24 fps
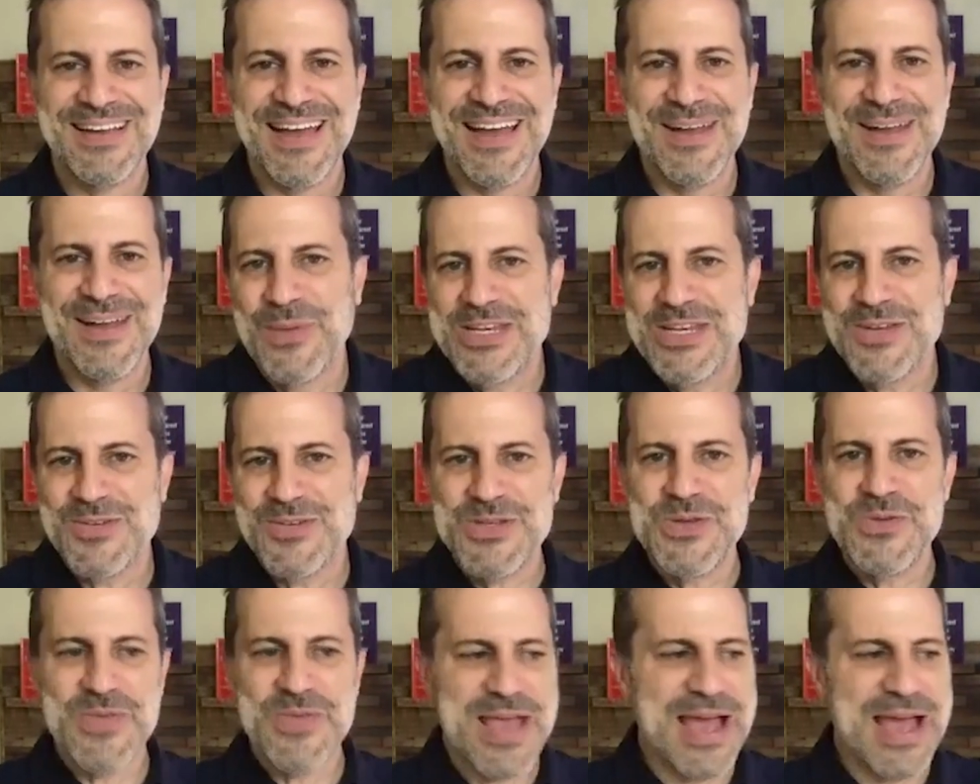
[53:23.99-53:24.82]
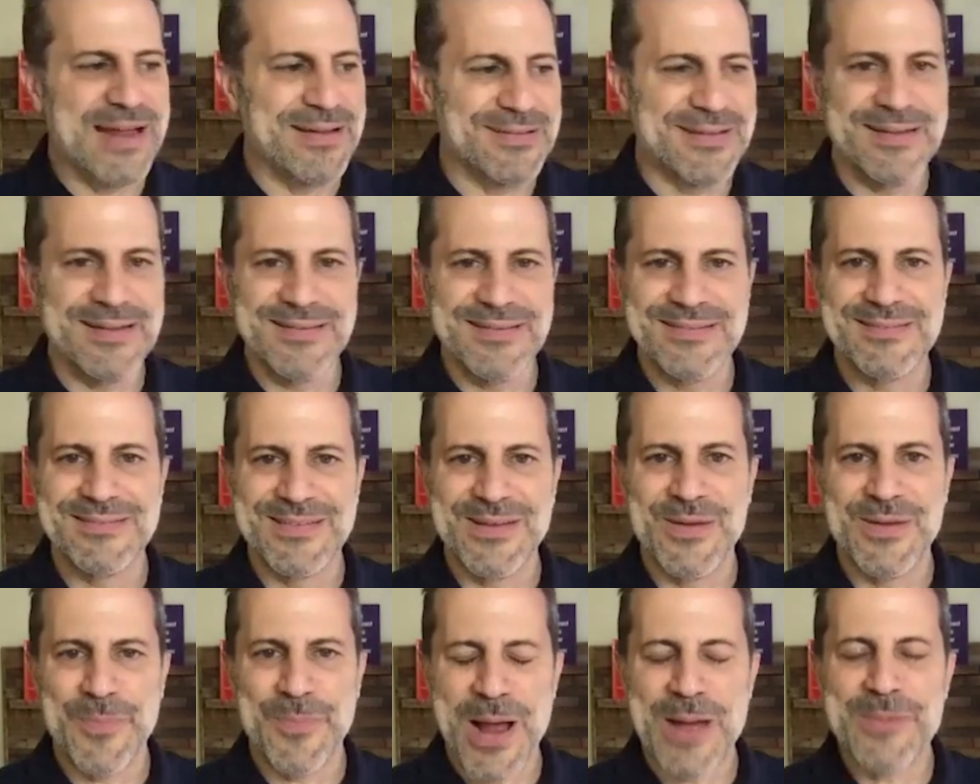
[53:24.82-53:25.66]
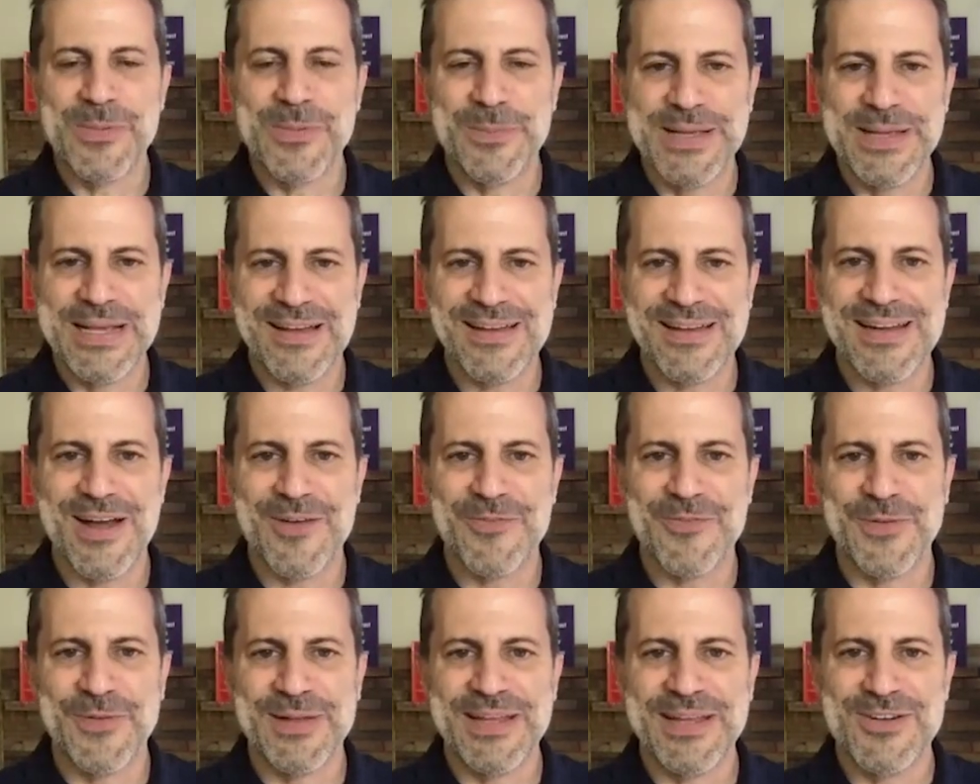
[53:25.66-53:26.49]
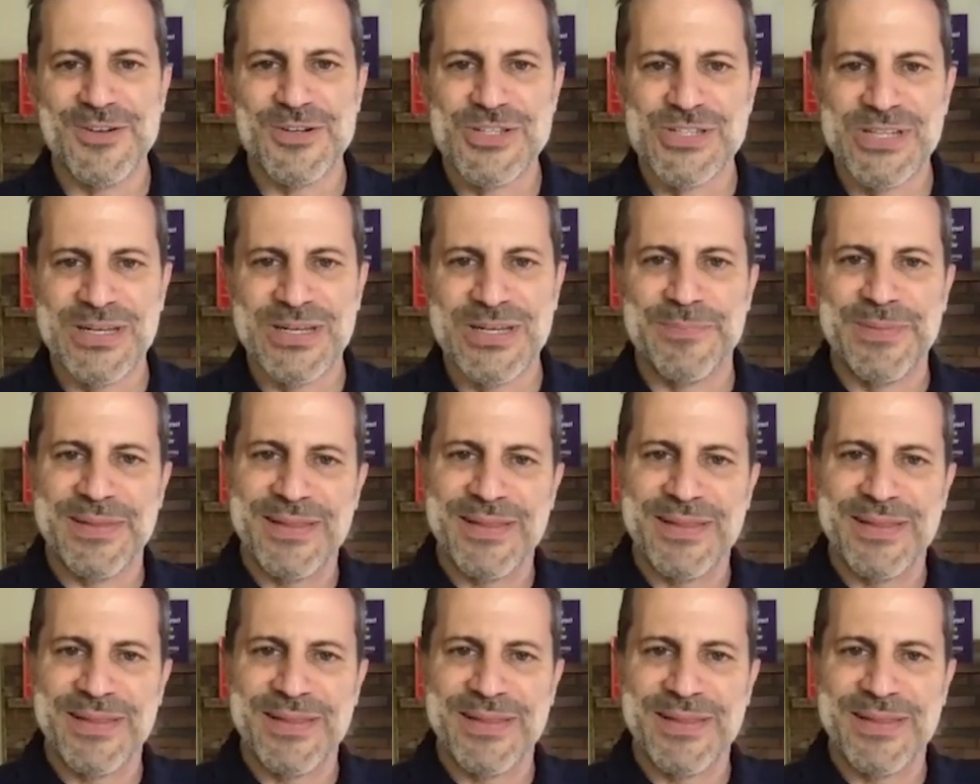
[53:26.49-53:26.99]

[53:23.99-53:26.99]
And when you do that, then you're probably cut out for leadership.